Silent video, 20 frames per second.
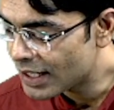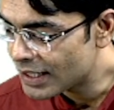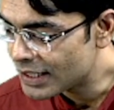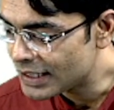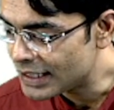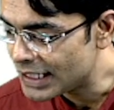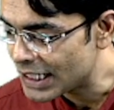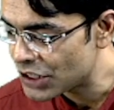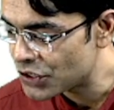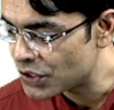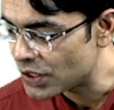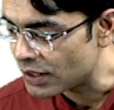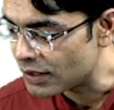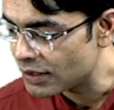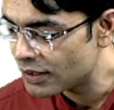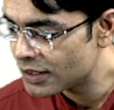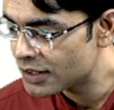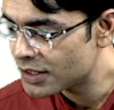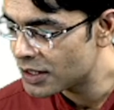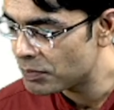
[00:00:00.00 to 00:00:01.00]
Dikshit,
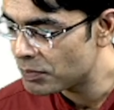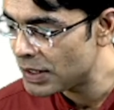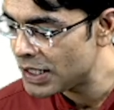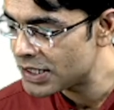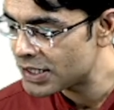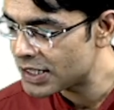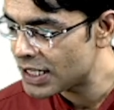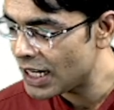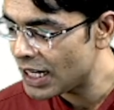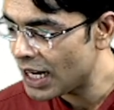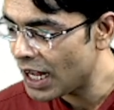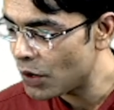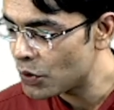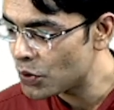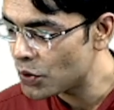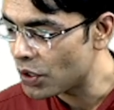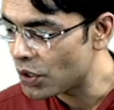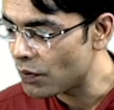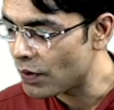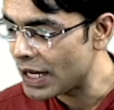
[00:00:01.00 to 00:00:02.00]
so please tell how to
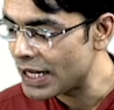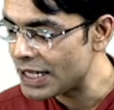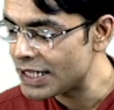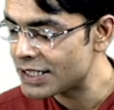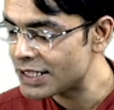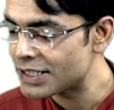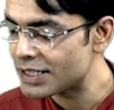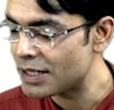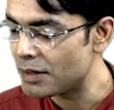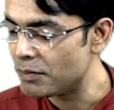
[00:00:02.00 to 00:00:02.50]
revise